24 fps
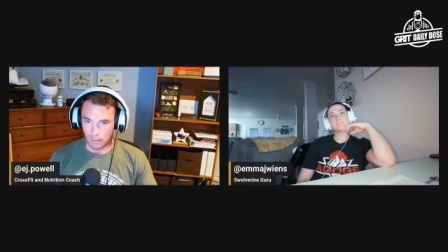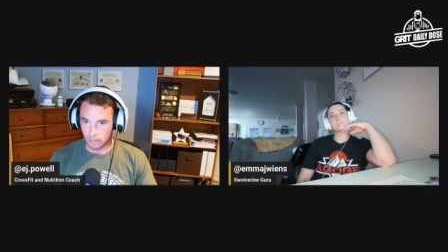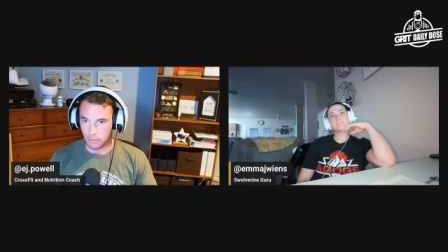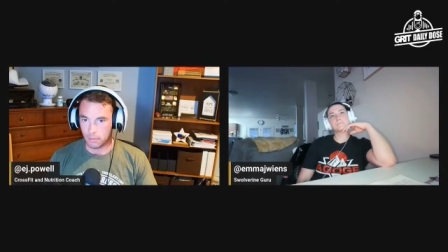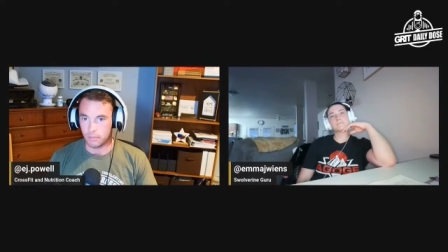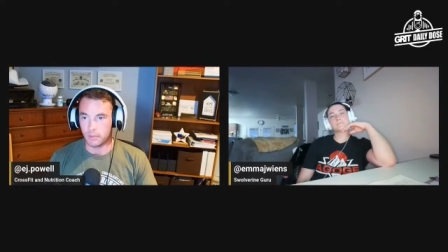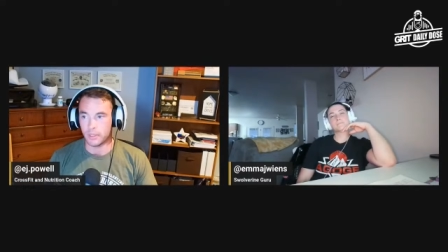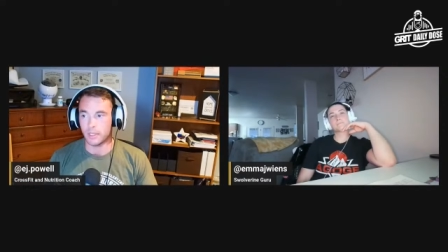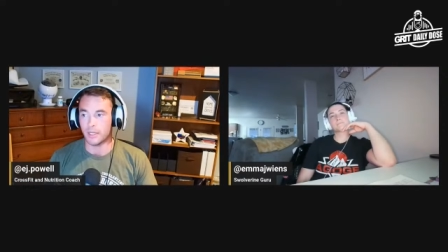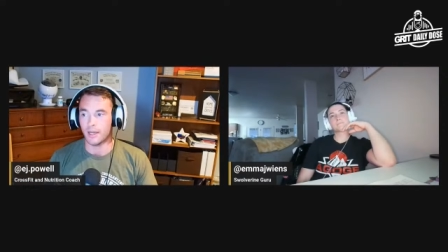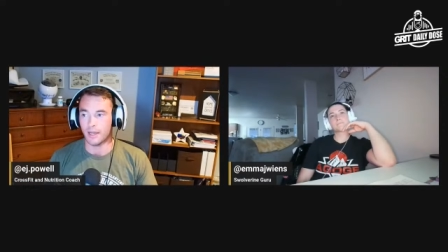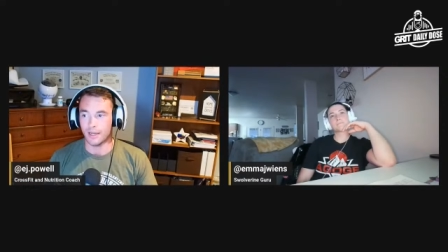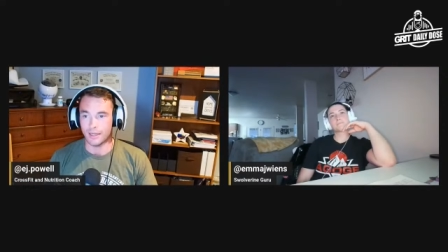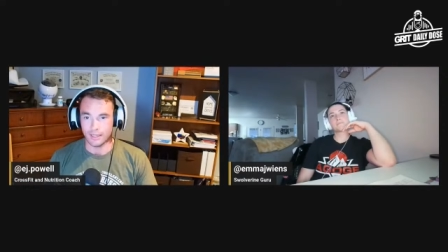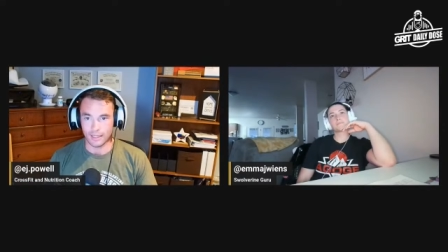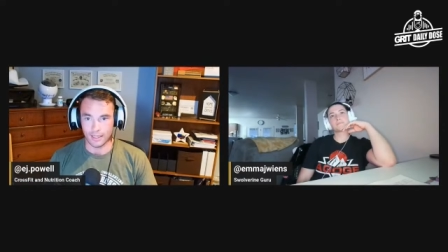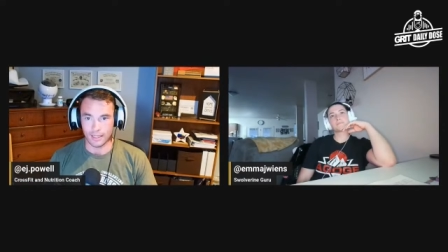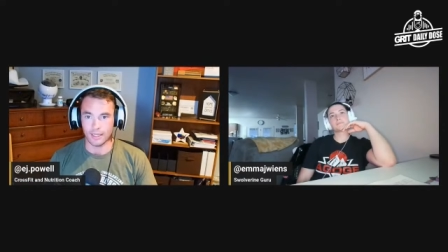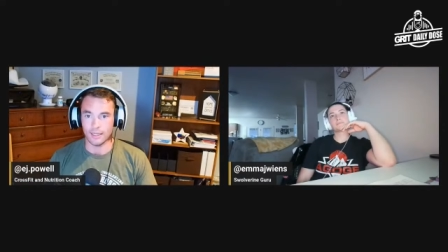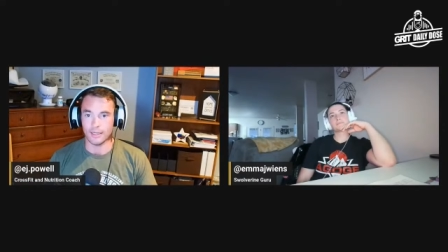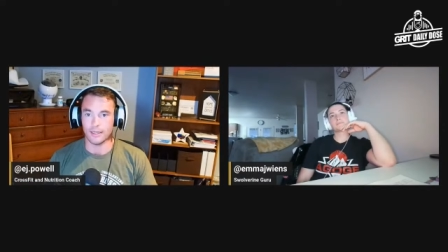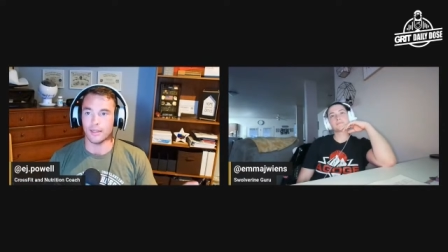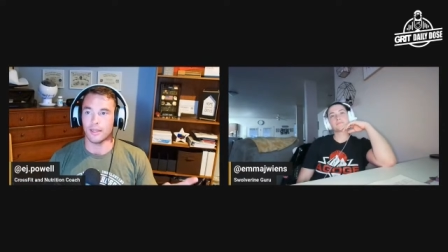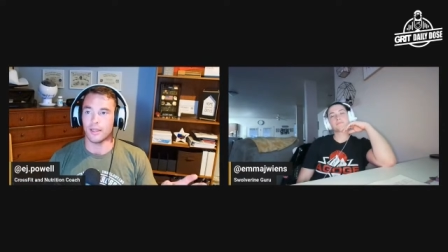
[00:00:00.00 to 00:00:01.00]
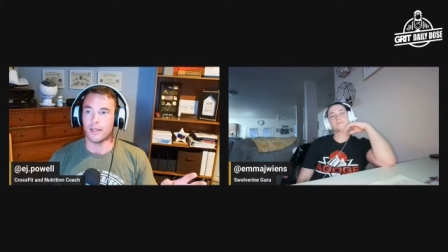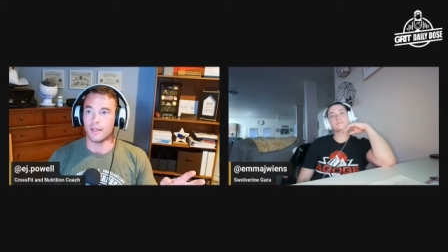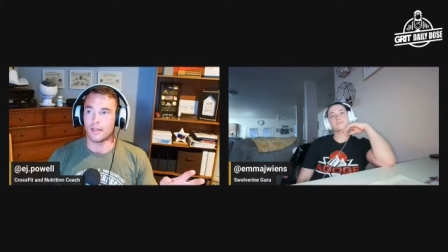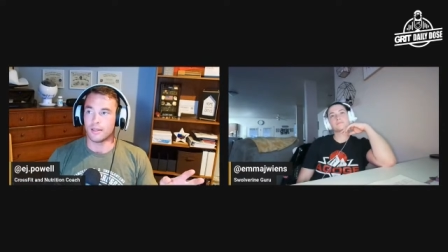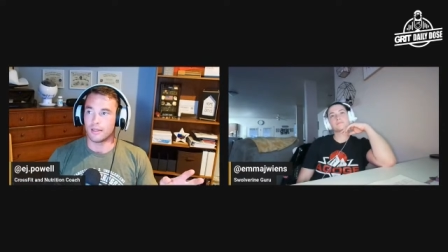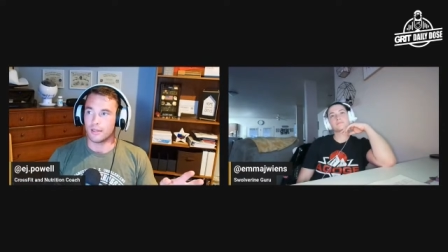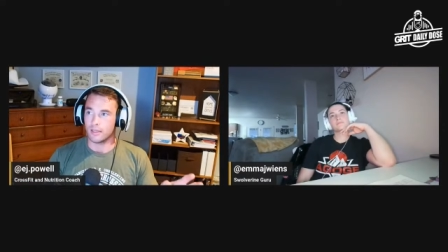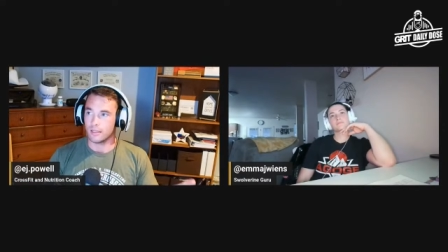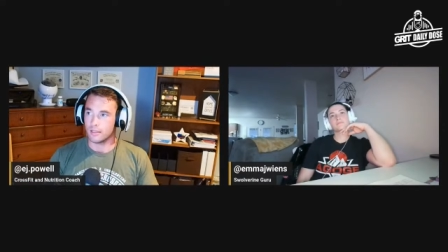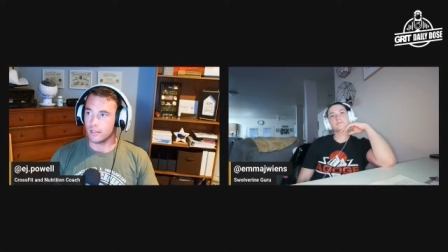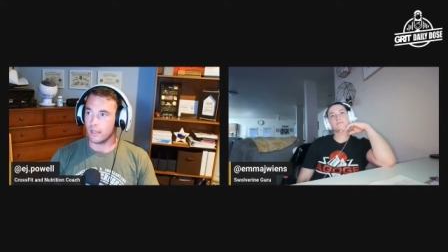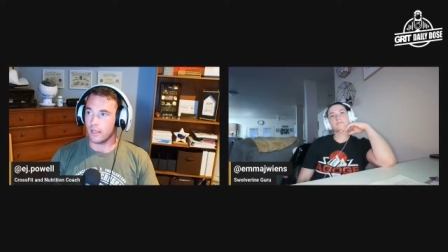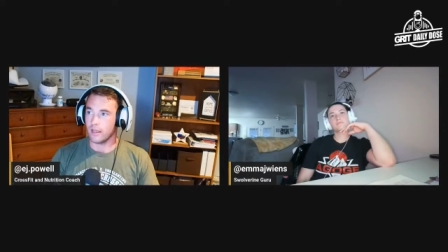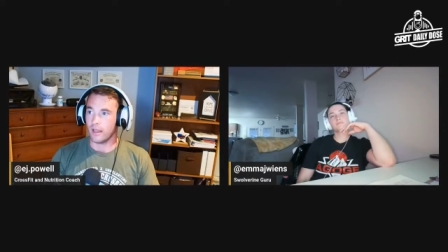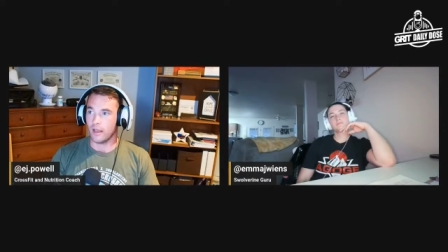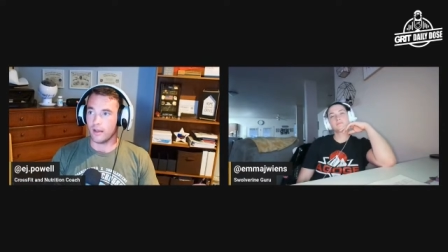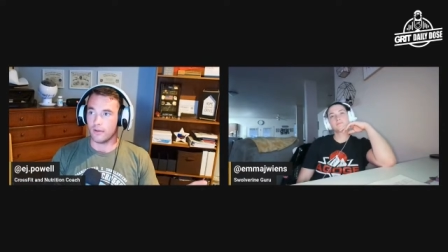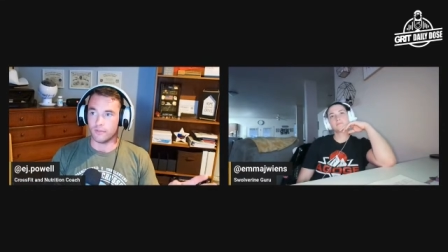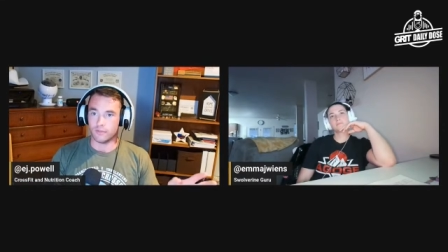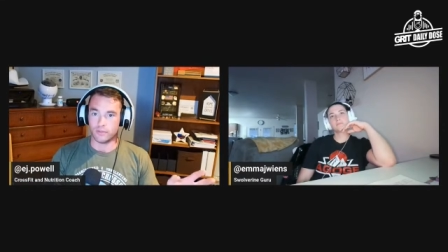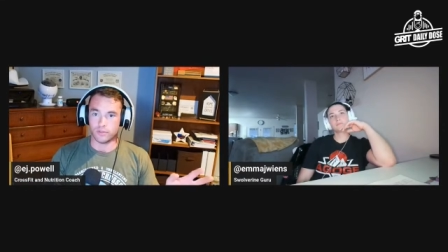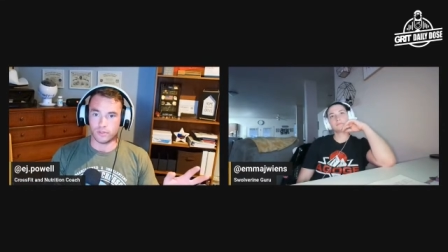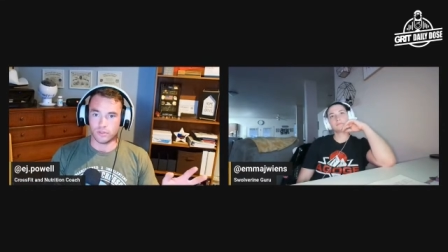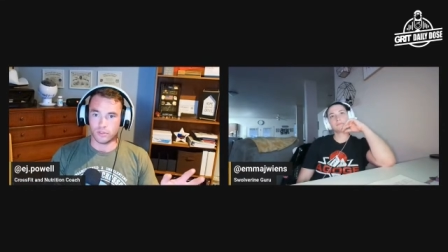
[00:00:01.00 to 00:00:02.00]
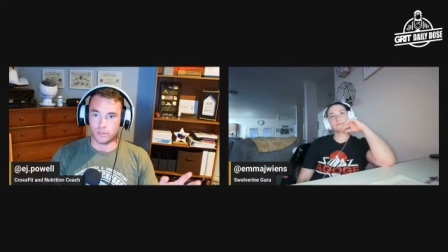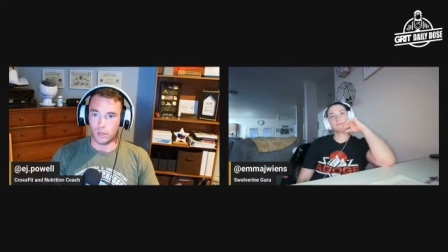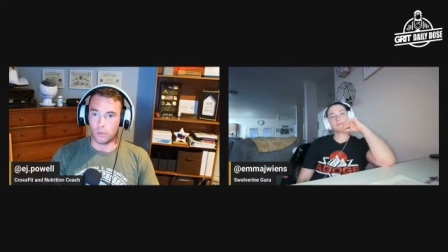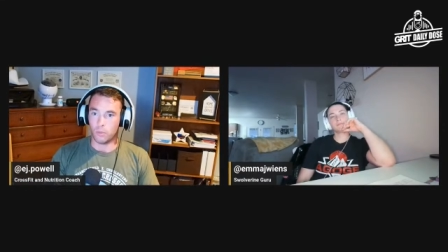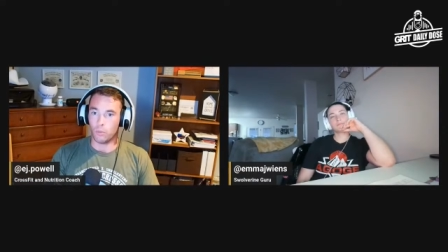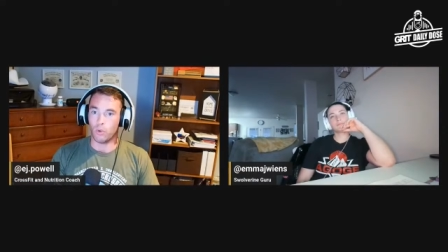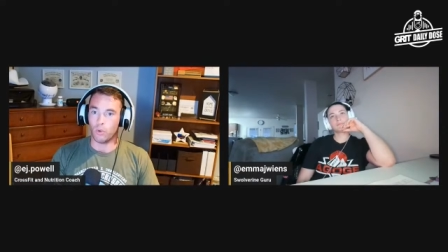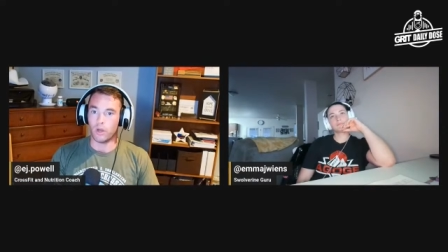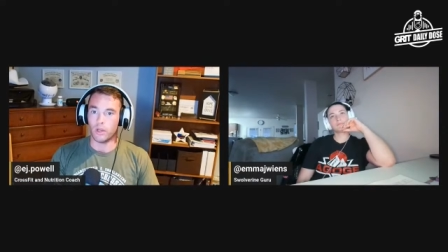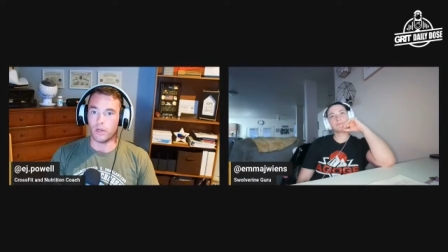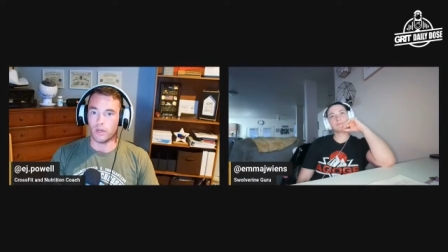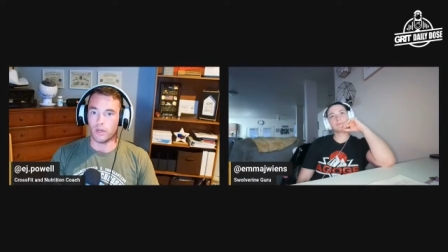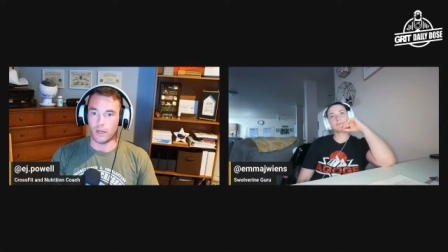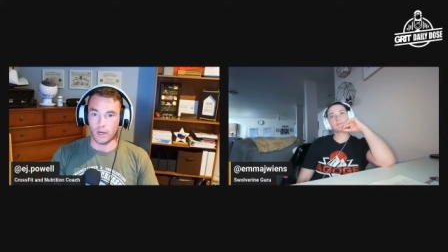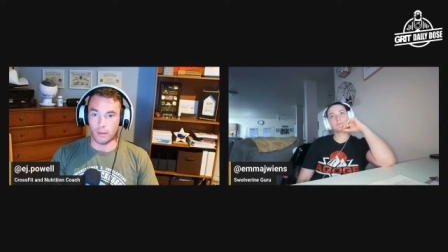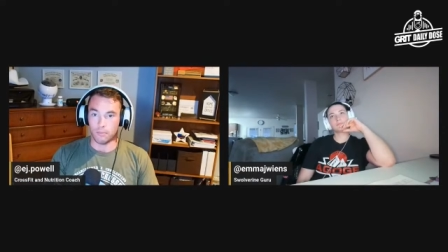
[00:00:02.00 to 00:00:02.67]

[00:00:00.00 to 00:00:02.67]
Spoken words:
It's probably again because they have someone,